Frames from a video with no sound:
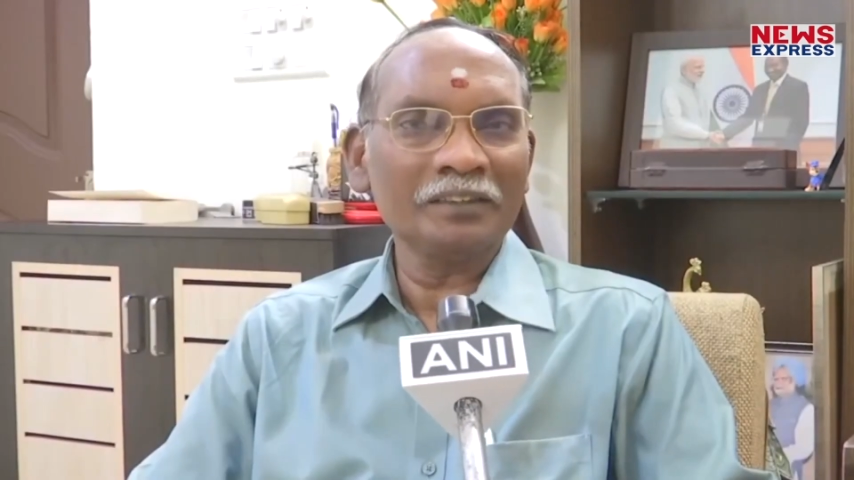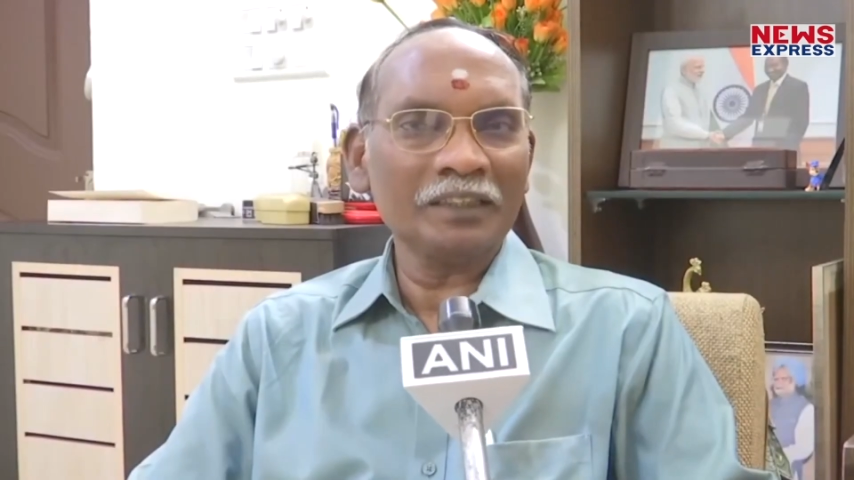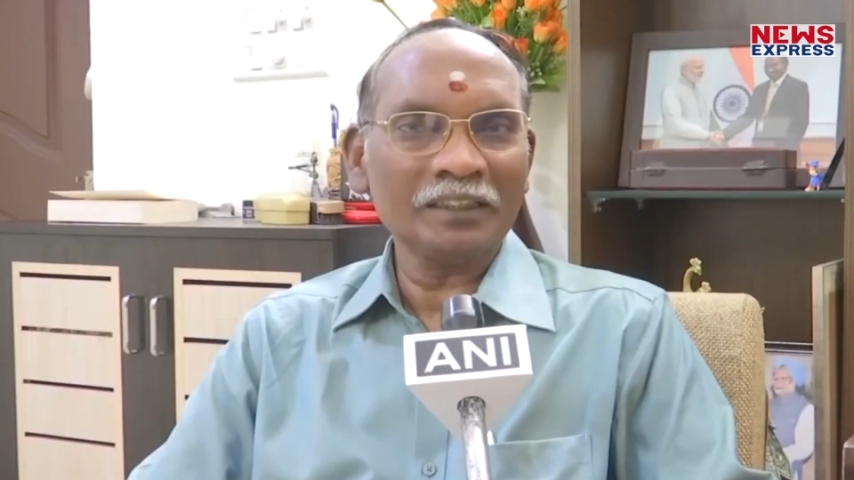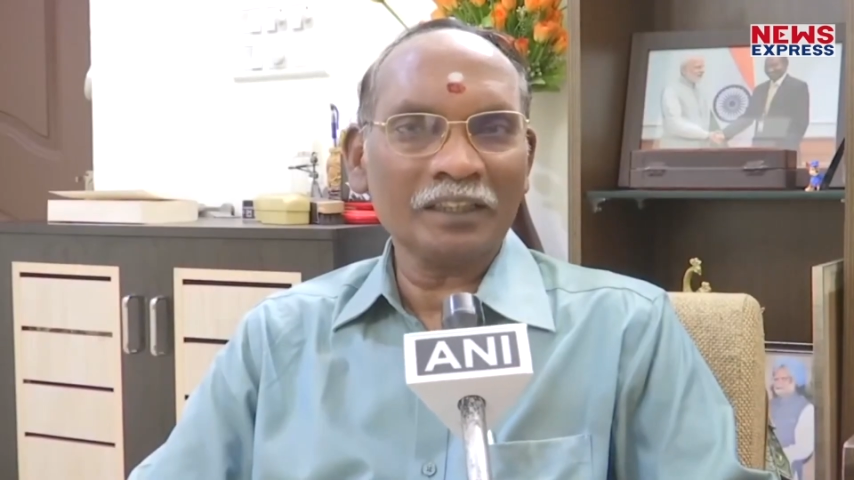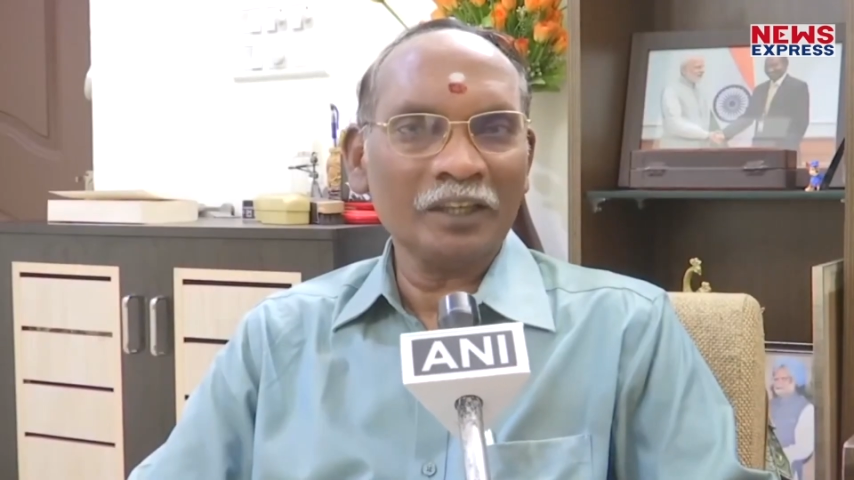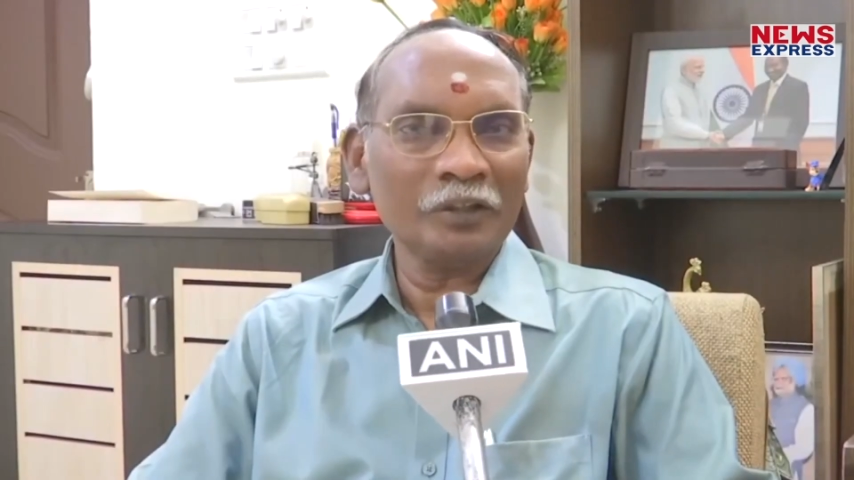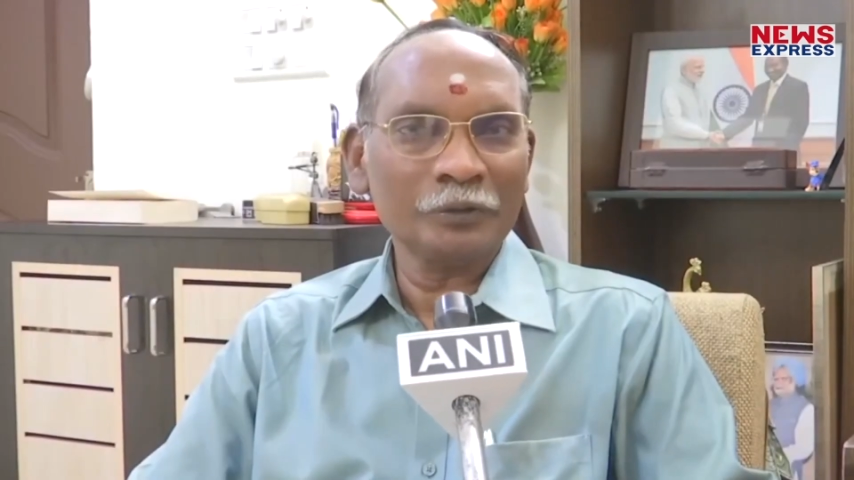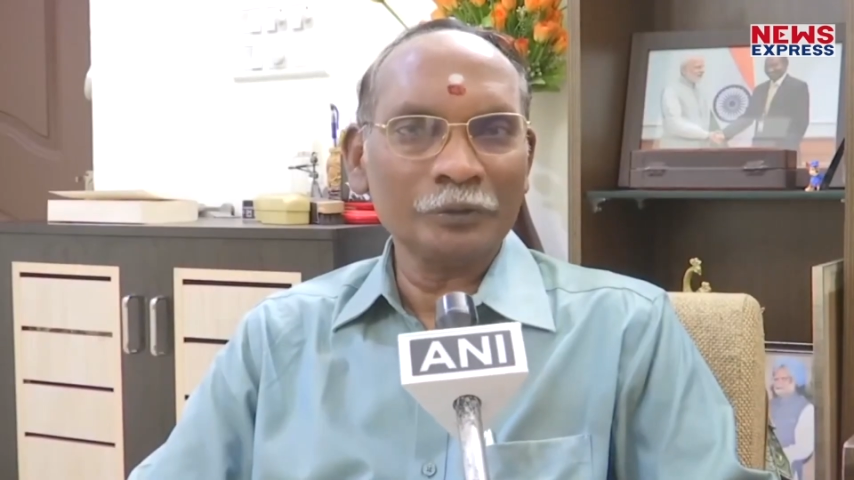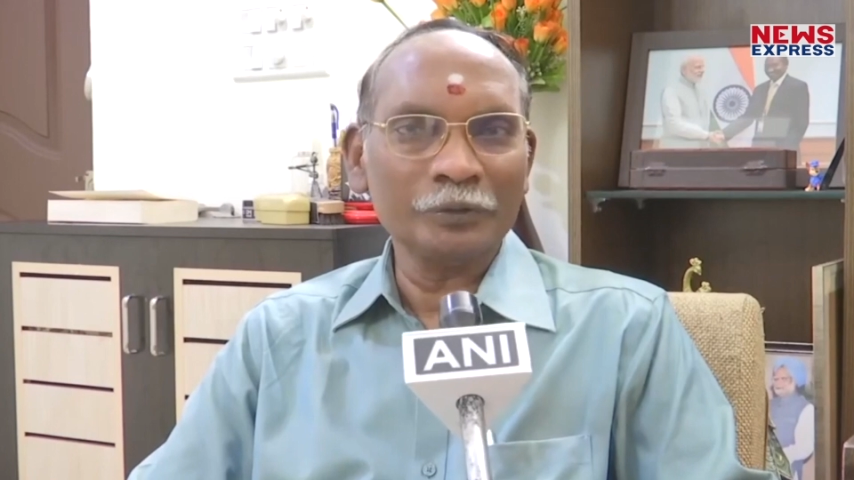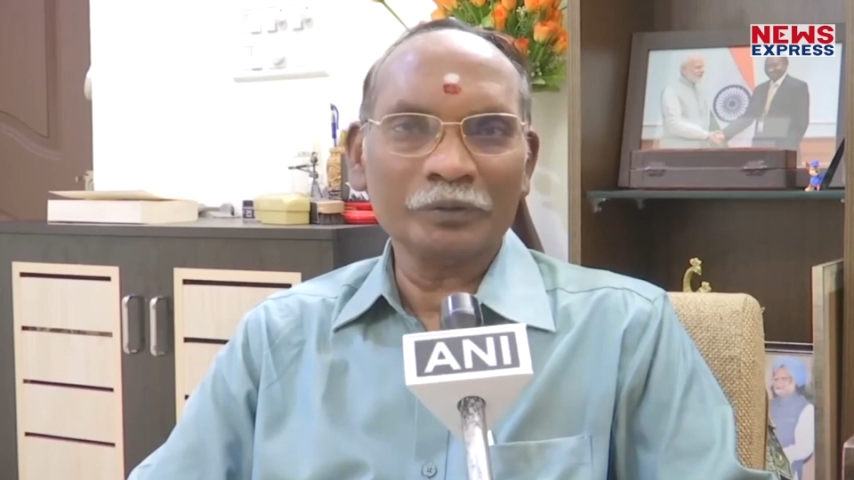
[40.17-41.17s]
Chandrayaan
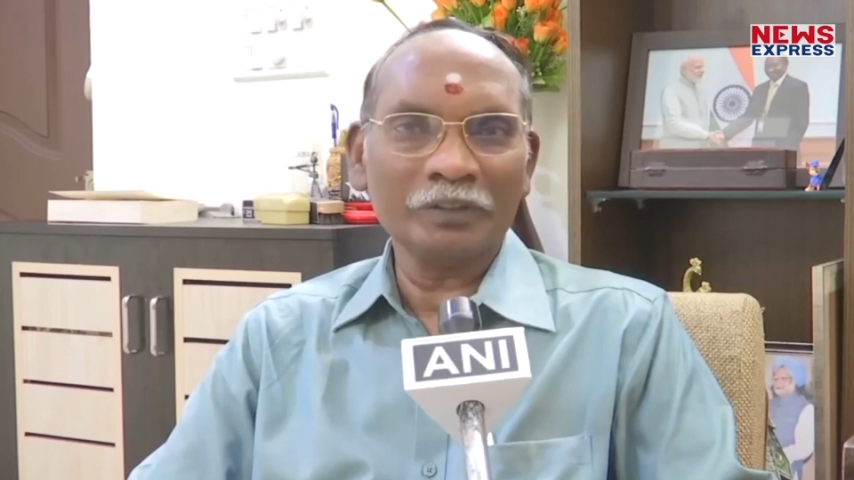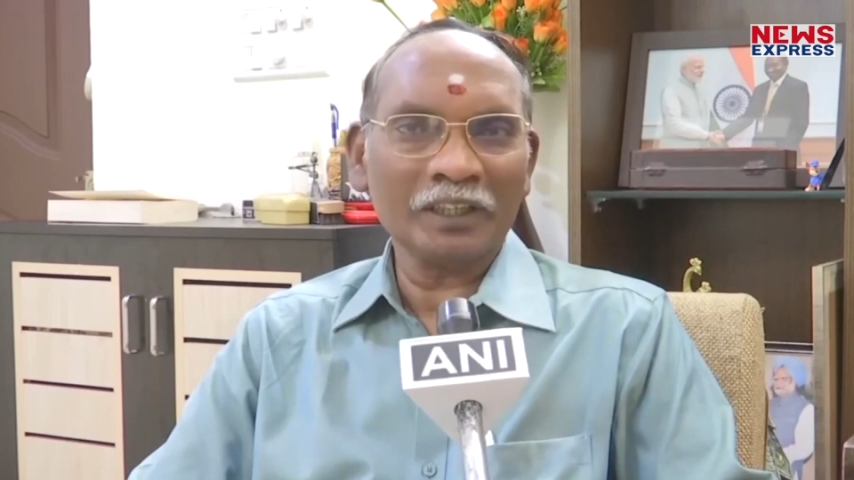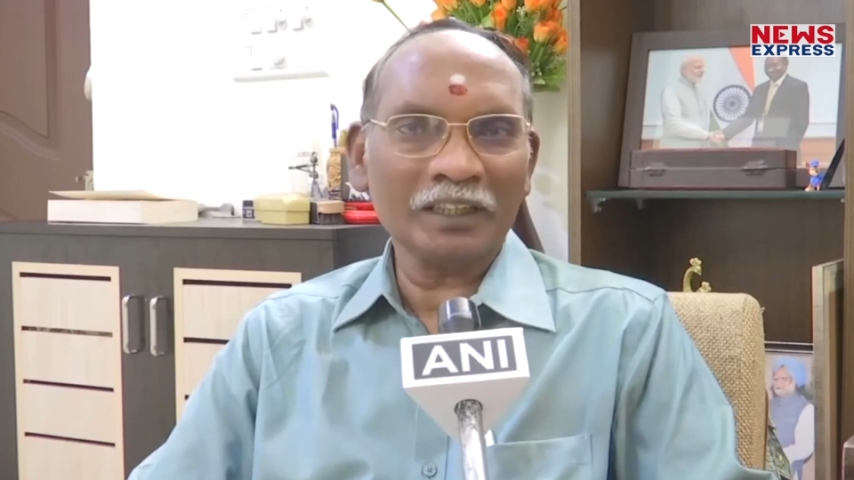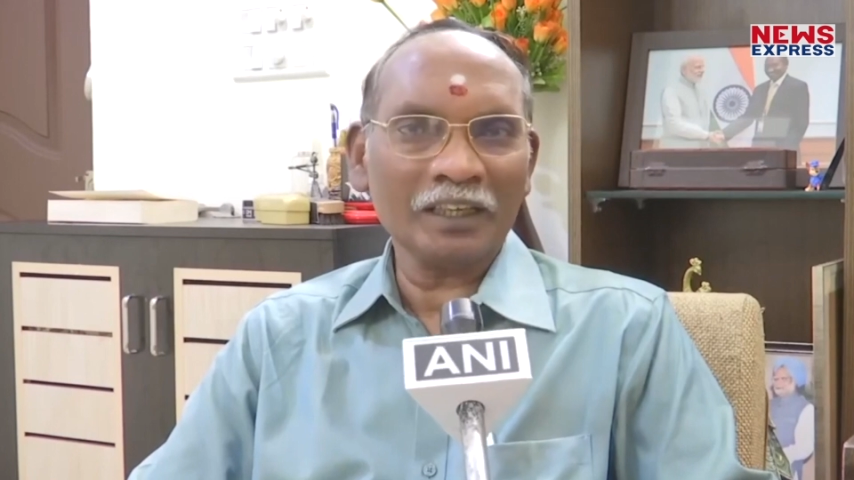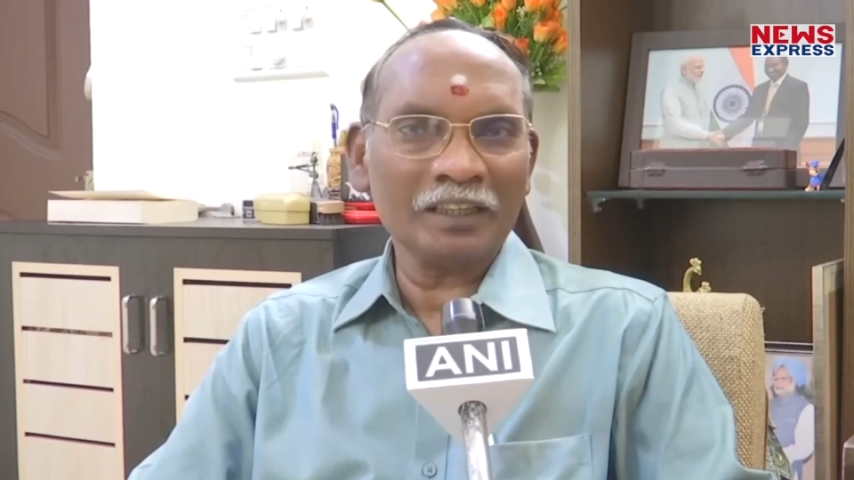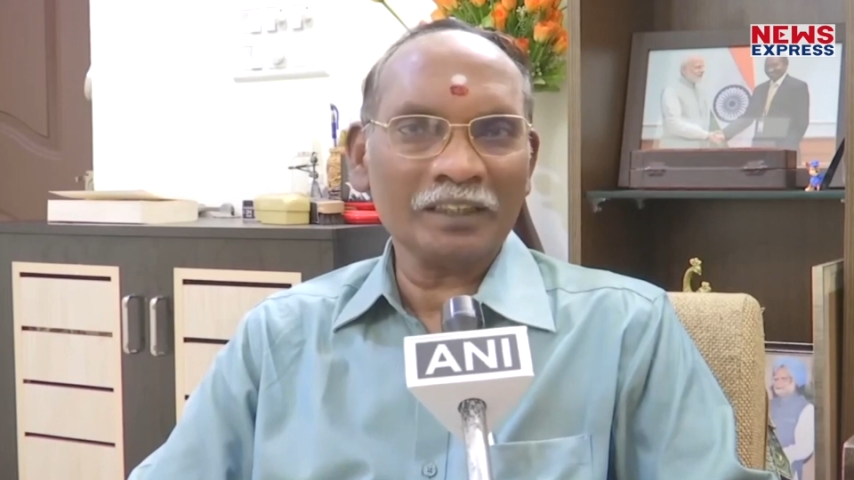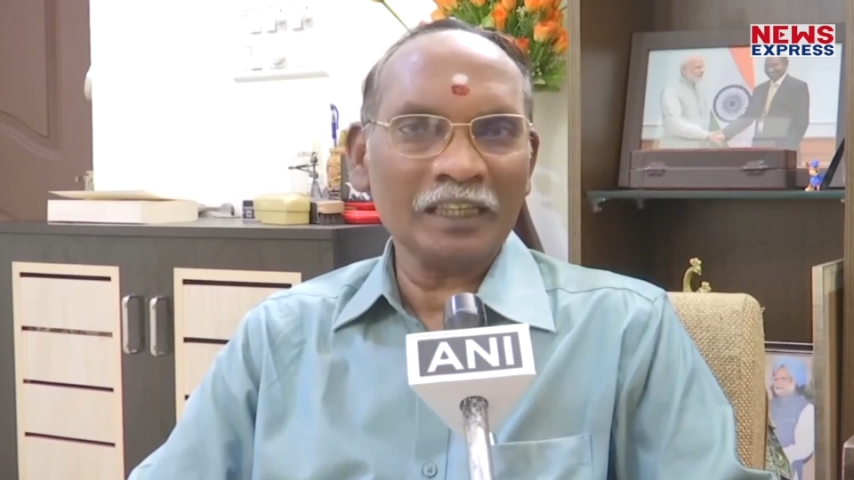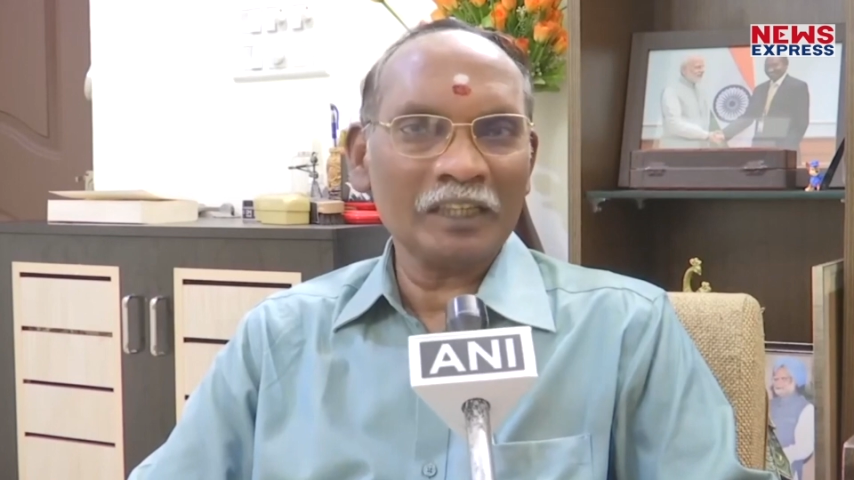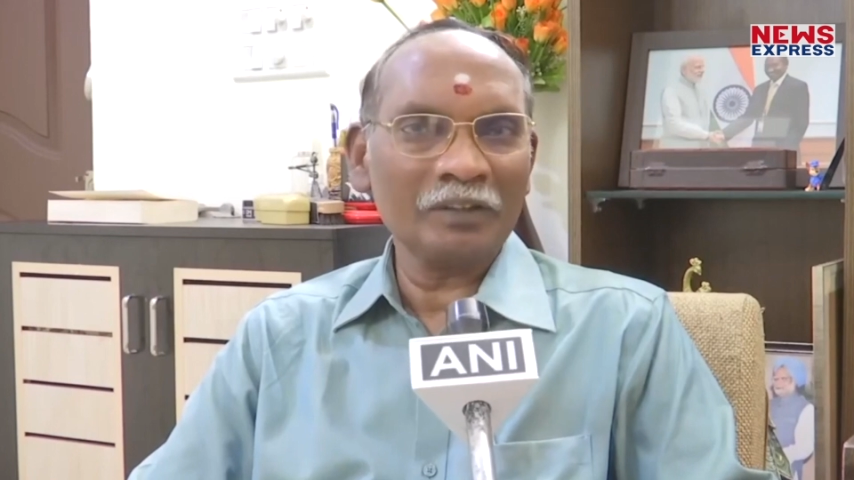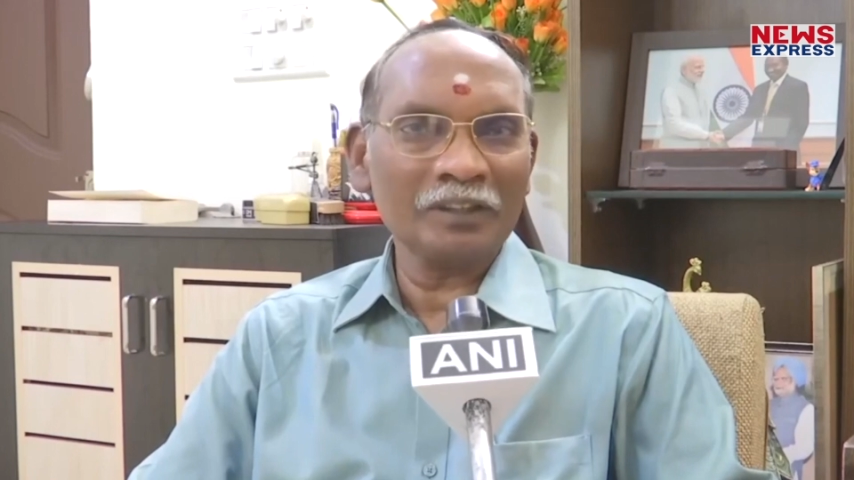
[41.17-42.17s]
2 for correcting
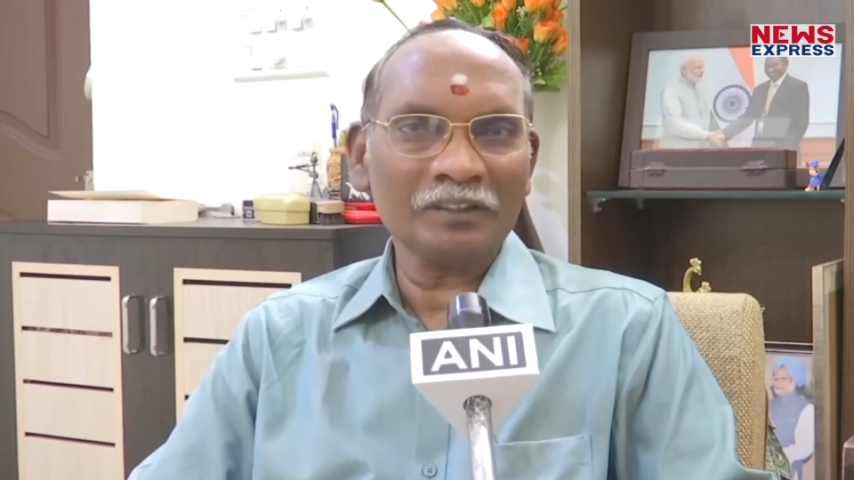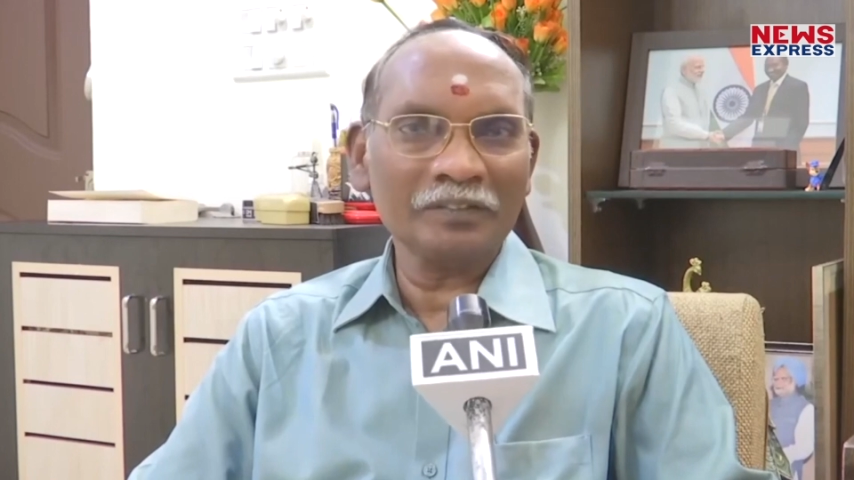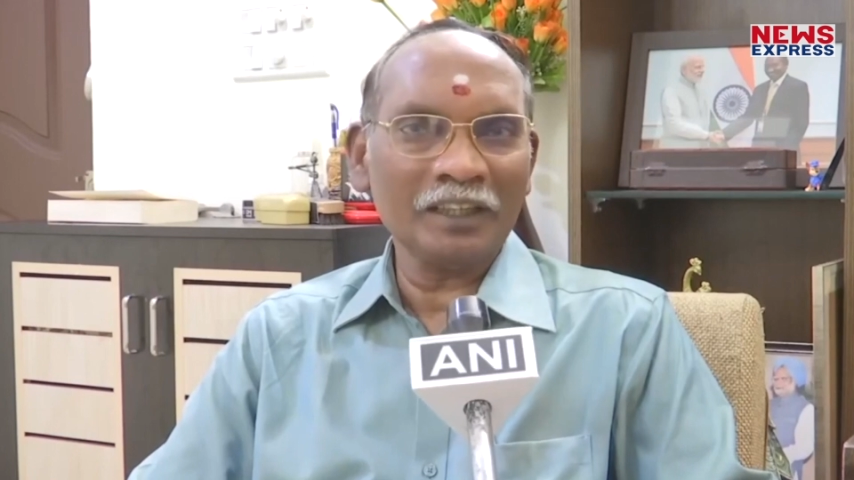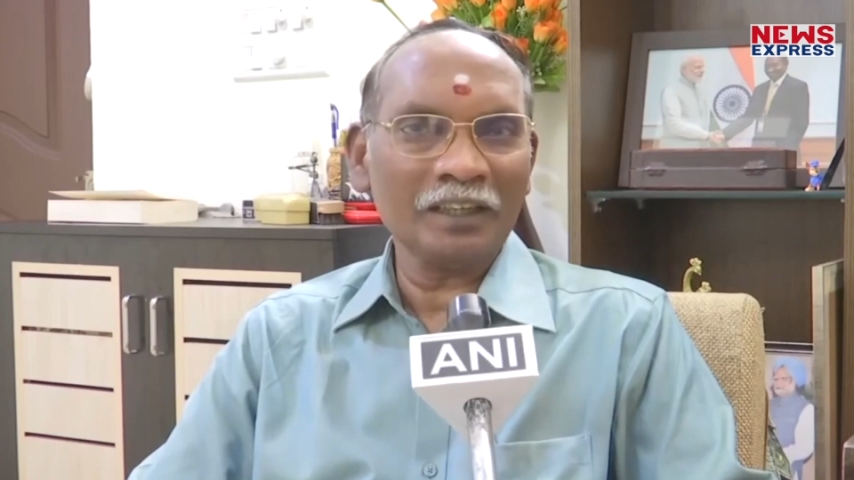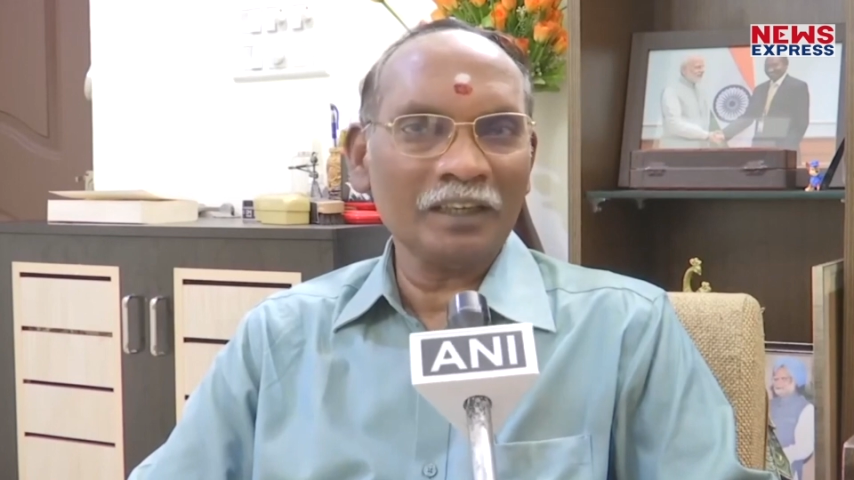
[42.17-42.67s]
that one, we are